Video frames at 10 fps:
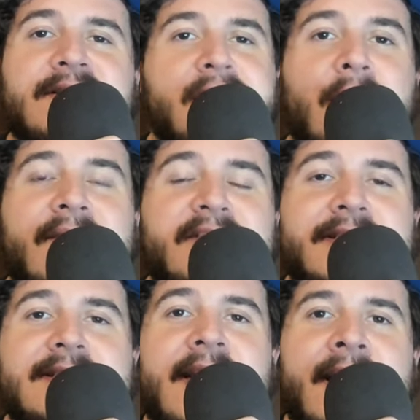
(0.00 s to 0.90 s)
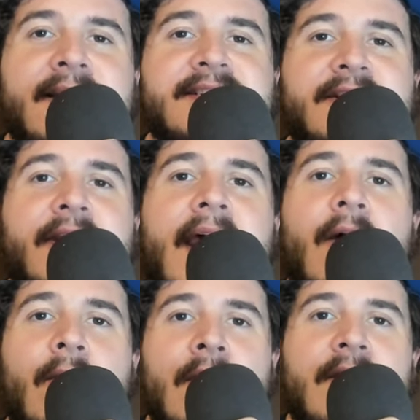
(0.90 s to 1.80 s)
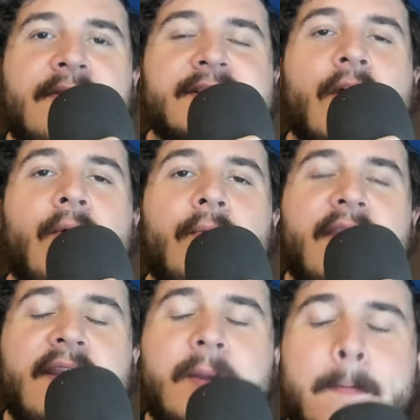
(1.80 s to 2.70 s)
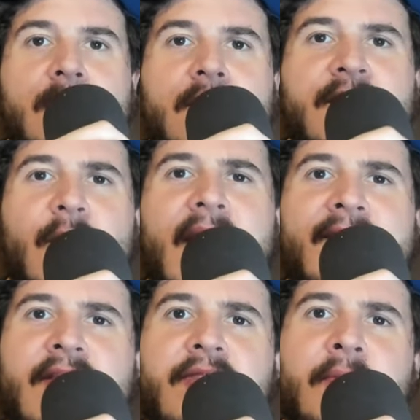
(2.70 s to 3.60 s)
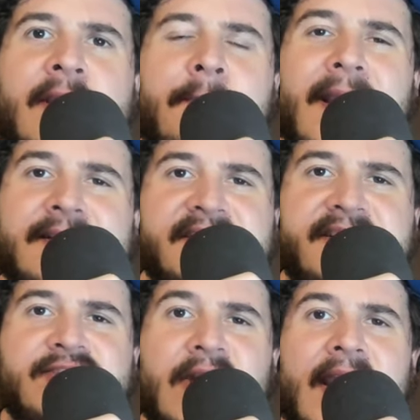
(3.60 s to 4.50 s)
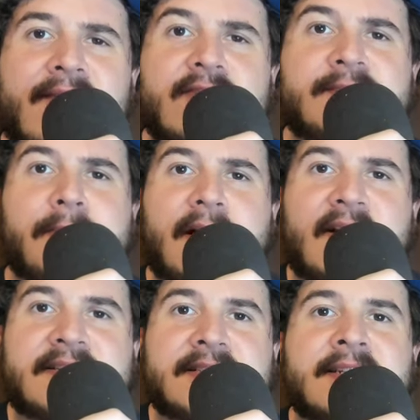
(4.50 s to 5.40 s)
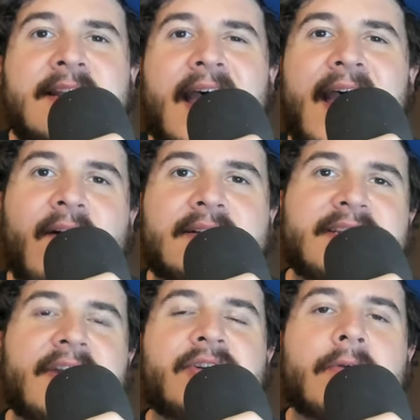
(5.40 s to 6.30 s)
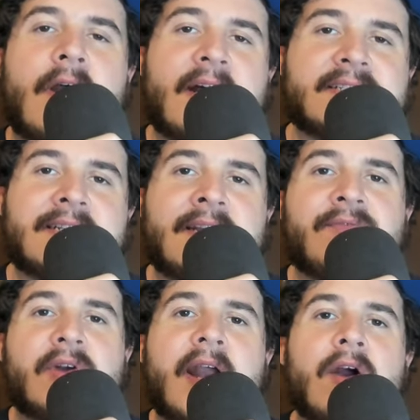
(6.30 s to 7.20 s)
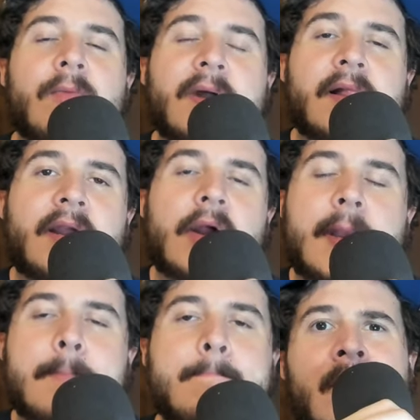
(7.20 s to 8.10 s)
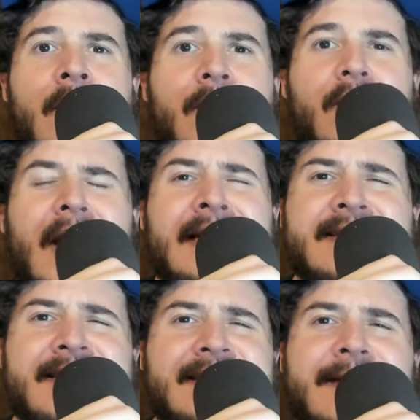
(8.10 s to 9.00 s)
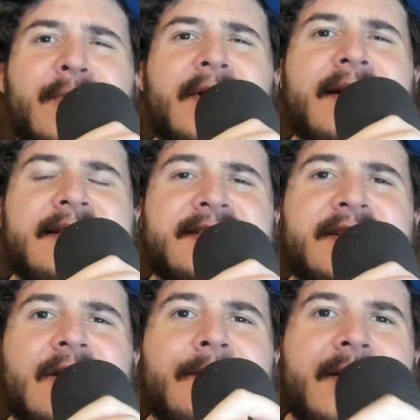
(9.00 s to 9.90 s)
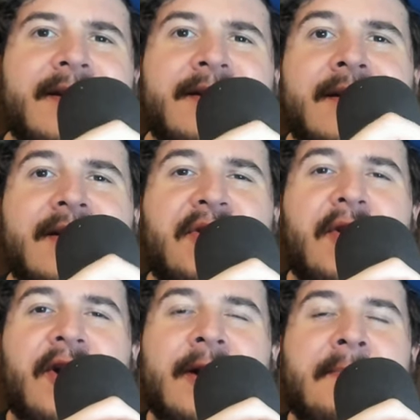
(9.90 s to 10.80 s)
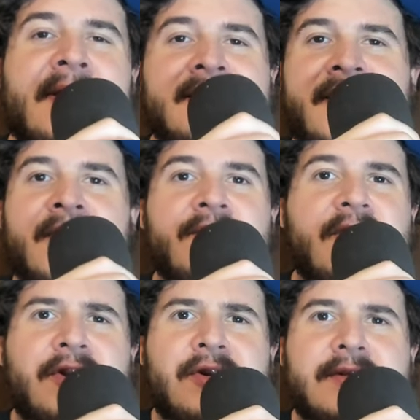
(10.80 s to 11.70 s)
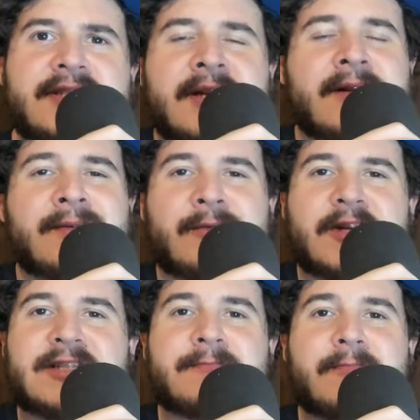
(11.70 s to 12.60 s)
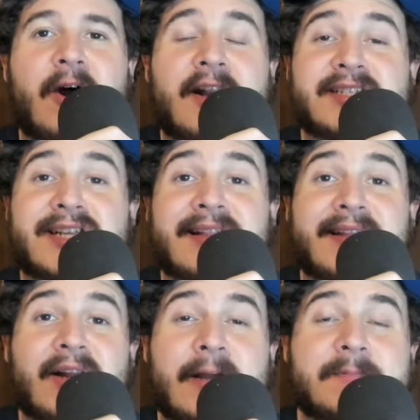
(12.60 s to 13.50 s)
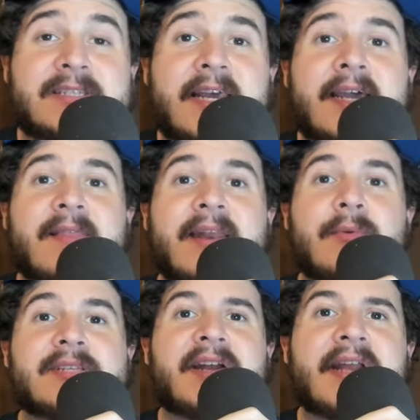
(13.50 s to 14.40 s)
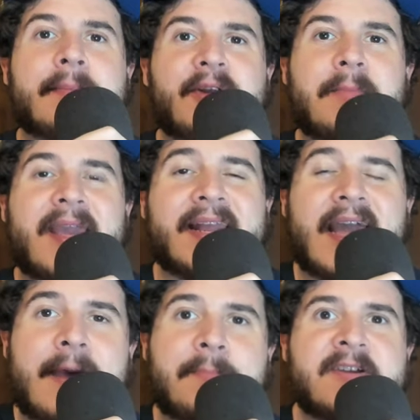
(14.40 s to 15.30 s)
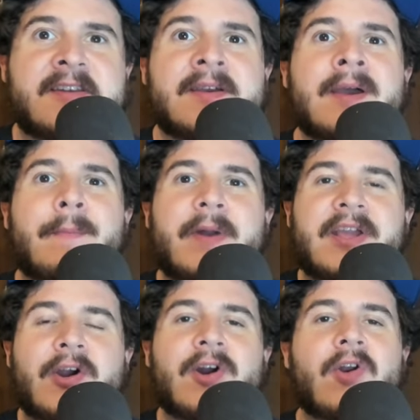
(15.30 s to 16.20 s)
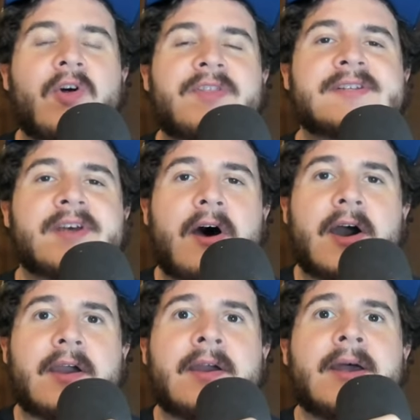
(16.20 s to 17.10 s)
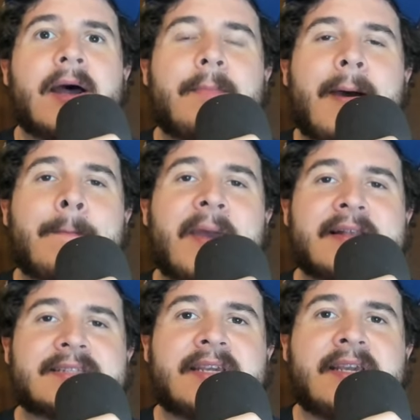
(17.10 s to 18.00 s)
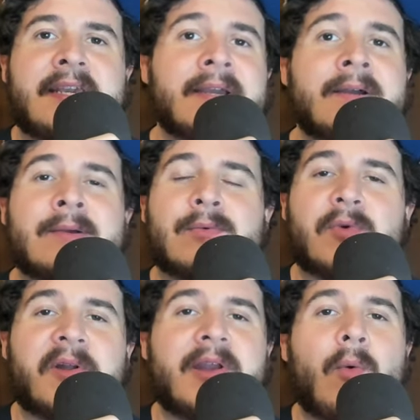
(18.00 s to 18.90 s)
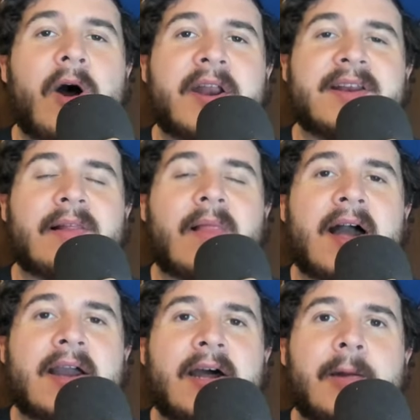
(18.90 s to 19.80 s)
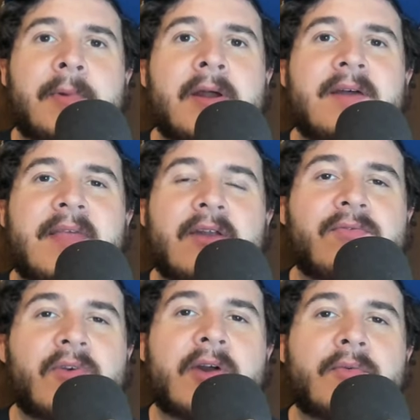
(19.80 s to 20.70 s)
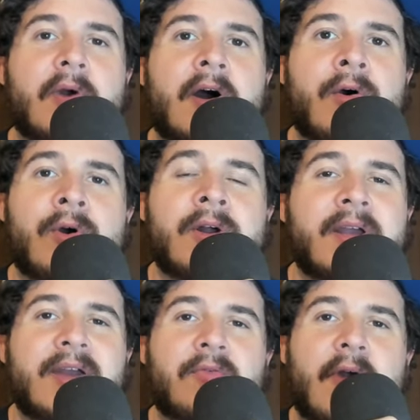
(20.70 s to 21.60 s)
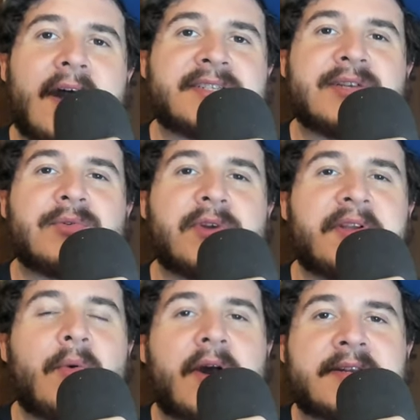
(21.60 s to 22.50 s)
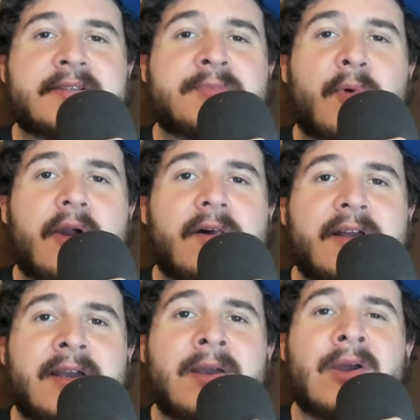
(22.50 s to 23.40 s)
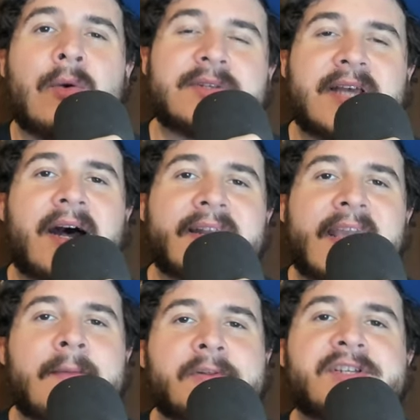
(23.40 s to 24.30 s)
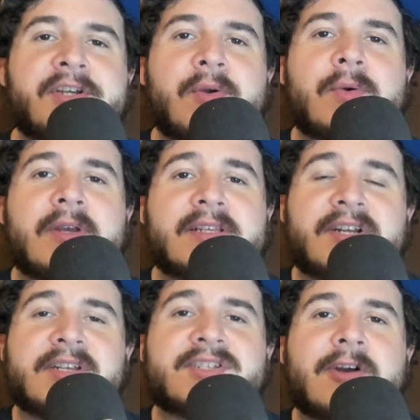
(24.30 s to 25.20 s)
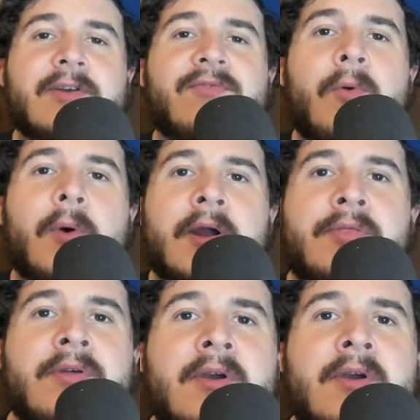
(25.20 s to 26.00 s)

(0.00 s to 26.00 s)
who have just stood out this whole week. You have the three Penske drivers plus Alexander Rossi for Arrow McLaren. Rossi seemed really determined. You heard him in his interviews, was honestly a little upset that he was unable to make it happen, but he heard all the talk about Penske really wanting to lock up that front row, and Rossi really wanted to spoil it, was unable to, is going to start fourth.